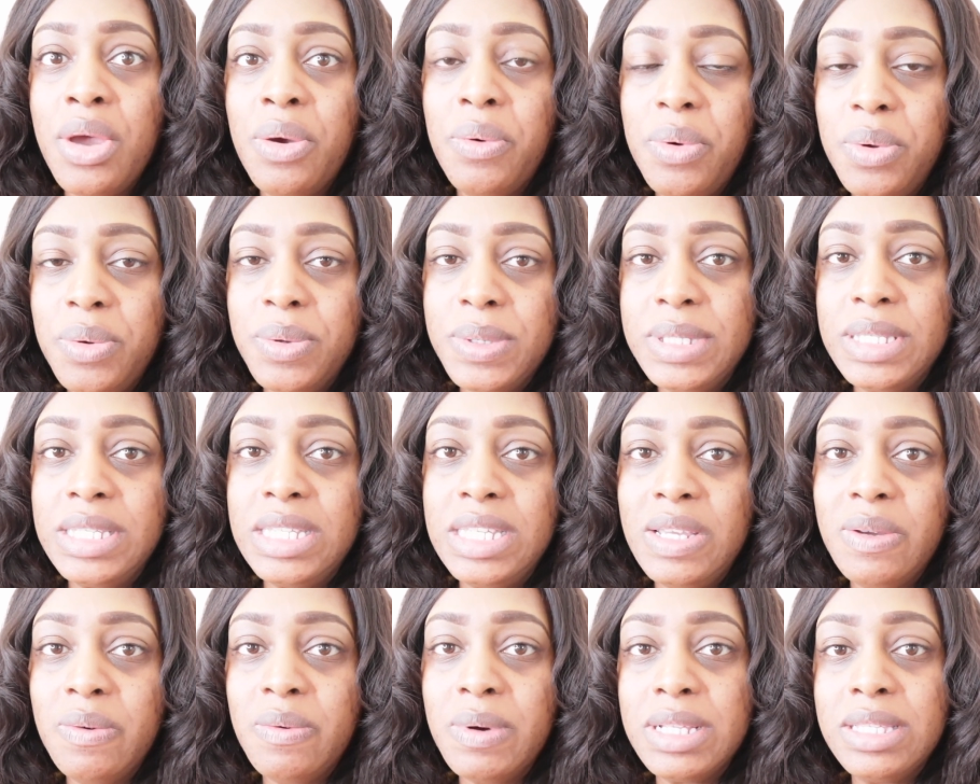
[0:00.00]
we will
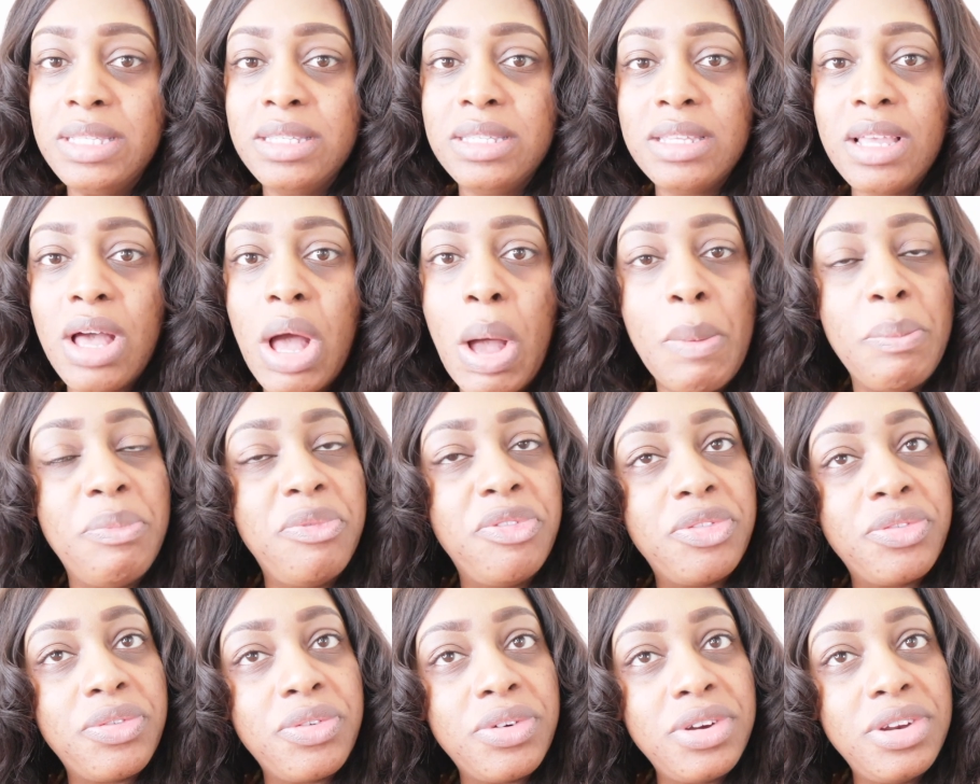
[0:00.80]
see what's up
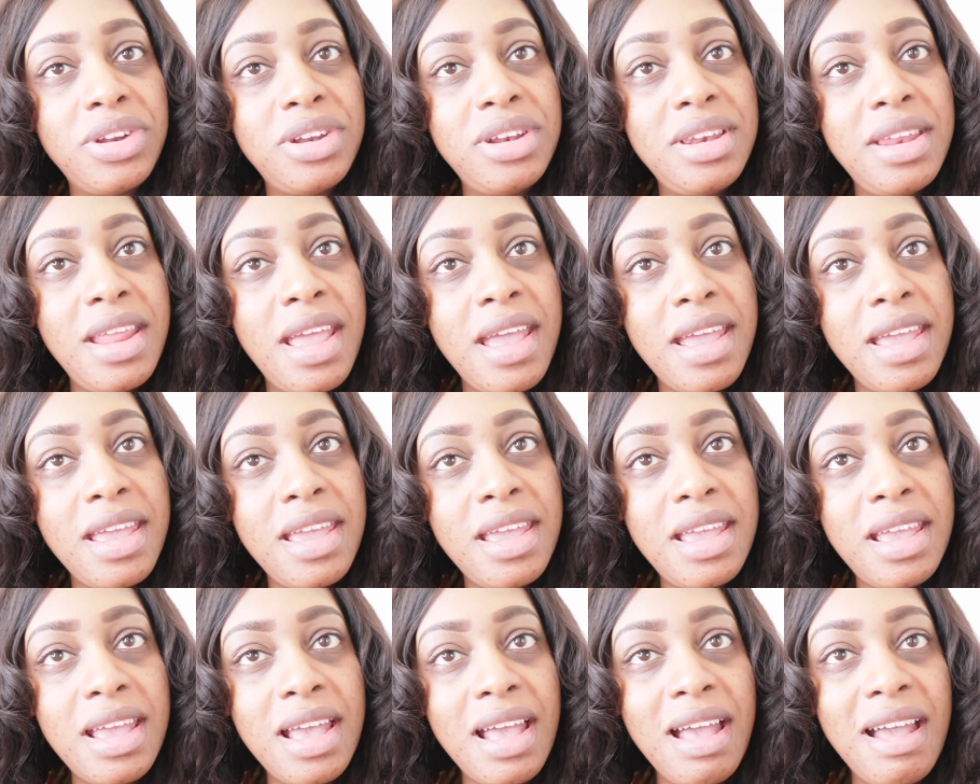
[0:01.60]
for the
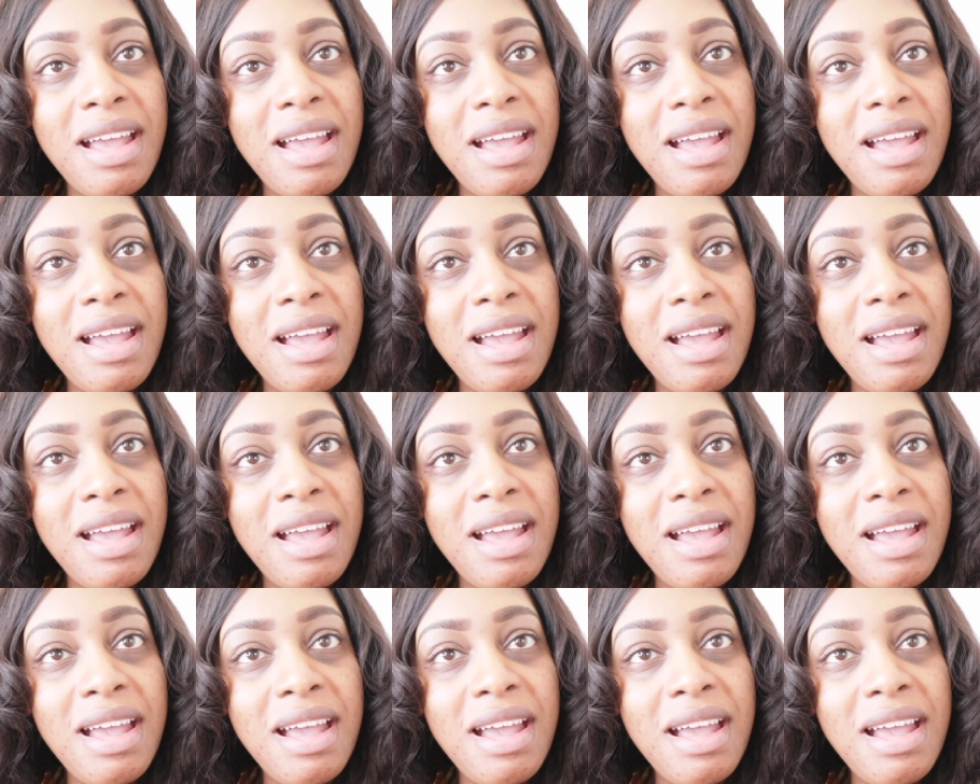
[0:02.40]
day.